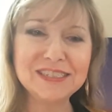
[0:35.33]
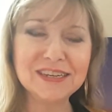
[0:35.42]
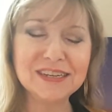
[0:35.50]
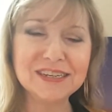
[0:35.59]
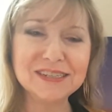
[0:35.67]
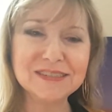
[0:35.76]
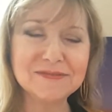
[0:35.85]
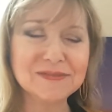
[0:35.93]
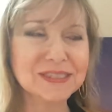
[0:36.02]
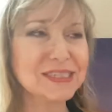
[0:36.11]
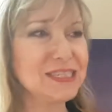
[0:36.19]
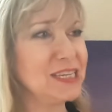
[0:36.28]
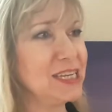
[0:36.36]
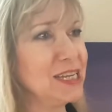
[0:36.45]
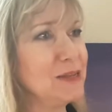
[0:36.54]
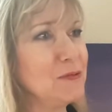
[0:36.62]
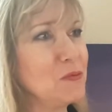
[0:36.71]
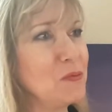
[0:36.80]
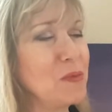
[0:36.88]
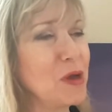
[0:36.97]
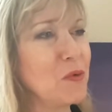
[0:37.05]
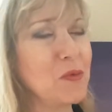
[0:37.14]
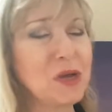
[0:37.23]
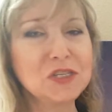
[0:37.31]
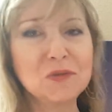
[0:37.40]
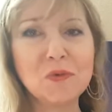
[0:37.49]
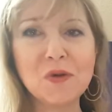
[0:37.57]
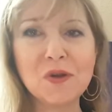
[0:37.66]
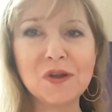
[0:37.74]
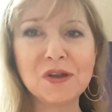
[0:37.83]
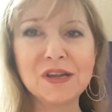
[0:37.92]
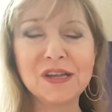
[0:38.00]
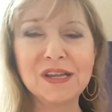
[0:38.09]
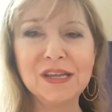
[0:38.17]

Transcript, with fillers: uh, let's see, Mount Rushmore.